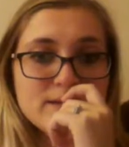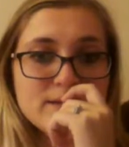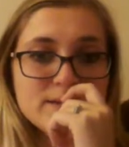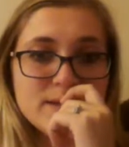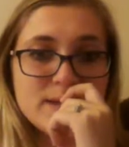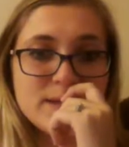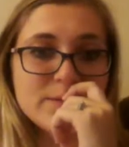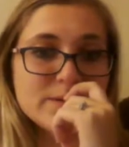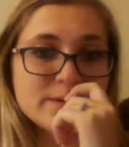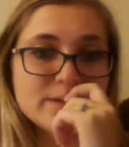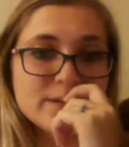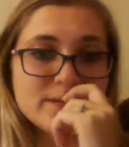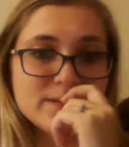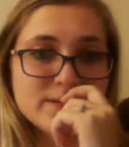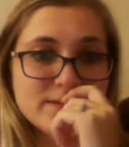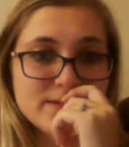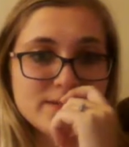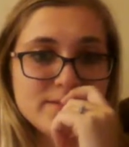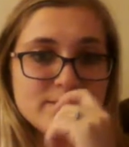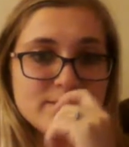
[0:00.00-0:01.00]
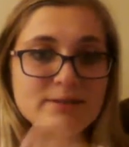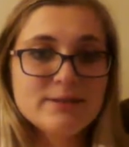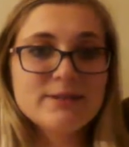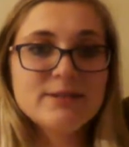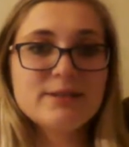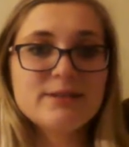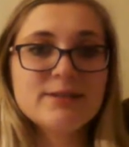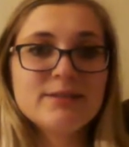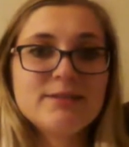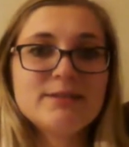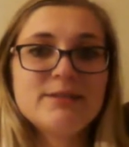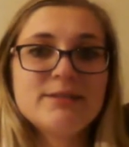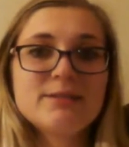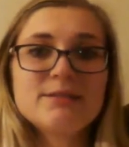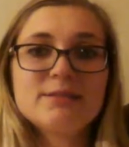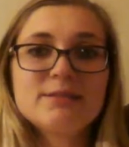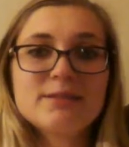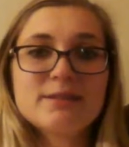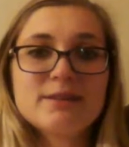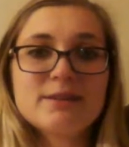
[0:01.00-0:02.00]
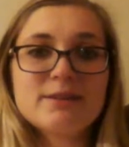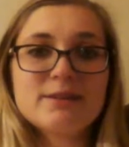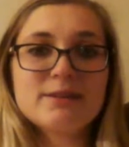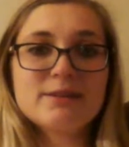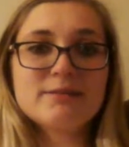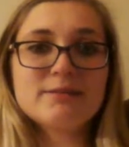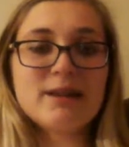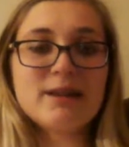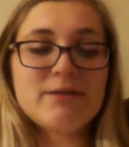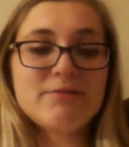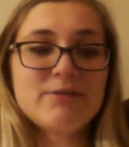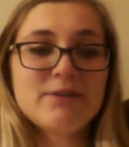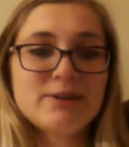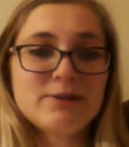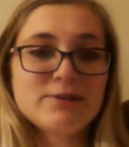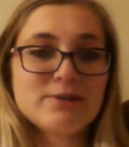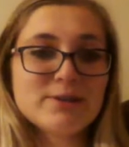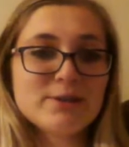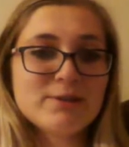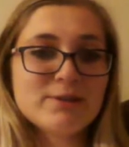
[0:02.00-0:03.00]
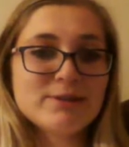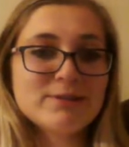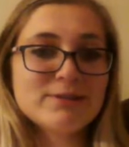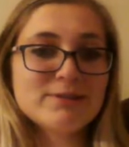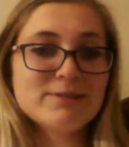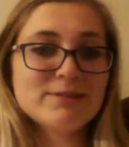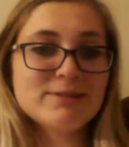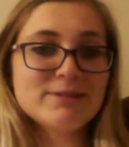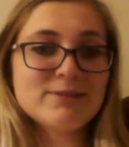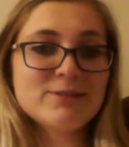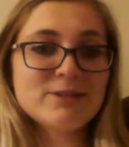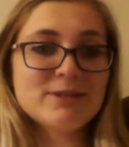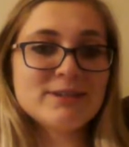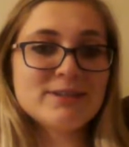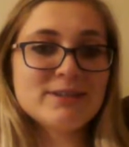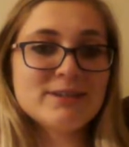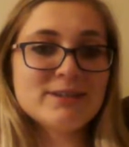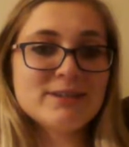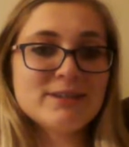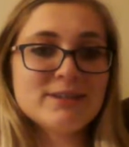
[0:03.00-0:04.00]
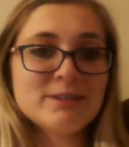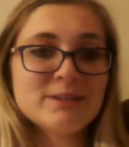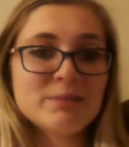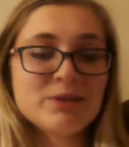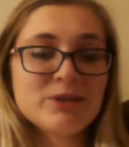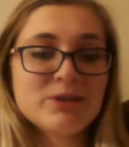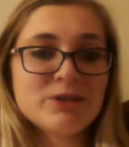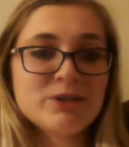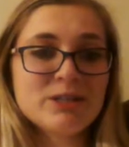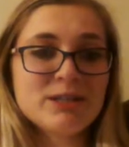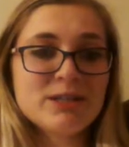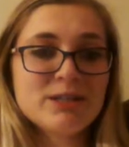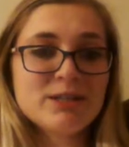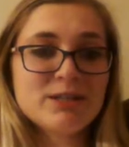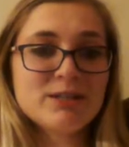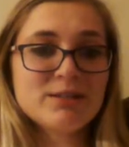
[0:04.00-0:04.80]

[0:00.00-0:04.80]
so that makes sense. All right, I finished the quiz. Did you guys get number 13?